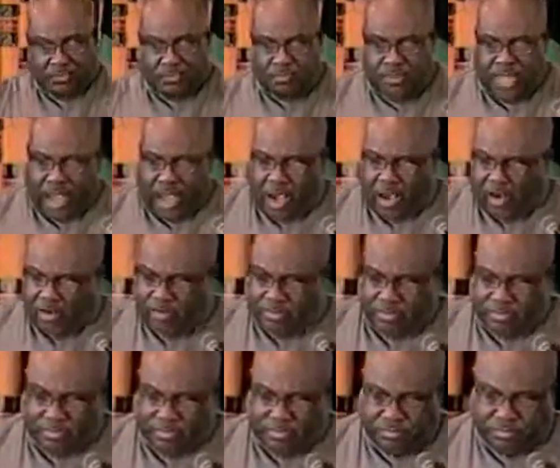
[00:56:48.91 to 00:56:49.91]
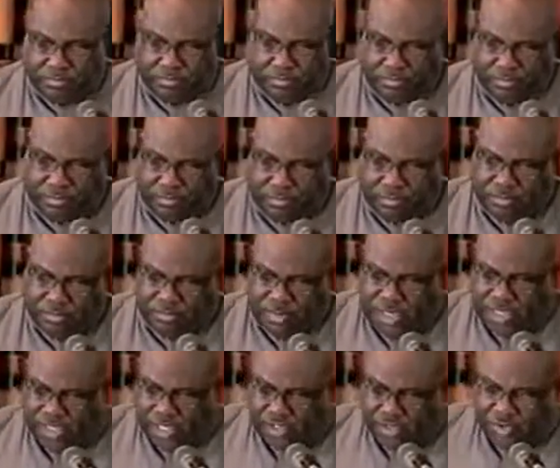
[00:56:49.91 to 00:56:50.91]
Now,
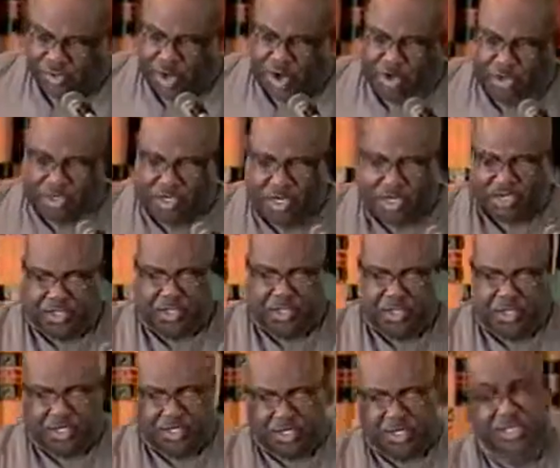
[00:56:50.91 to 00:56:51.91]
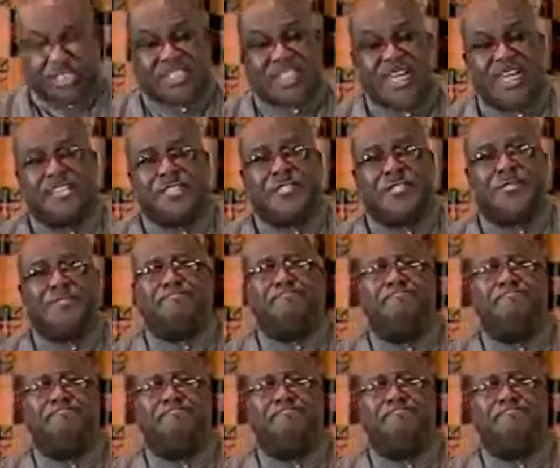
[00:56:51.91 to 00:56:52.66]
as I draw near to the end of this lecture,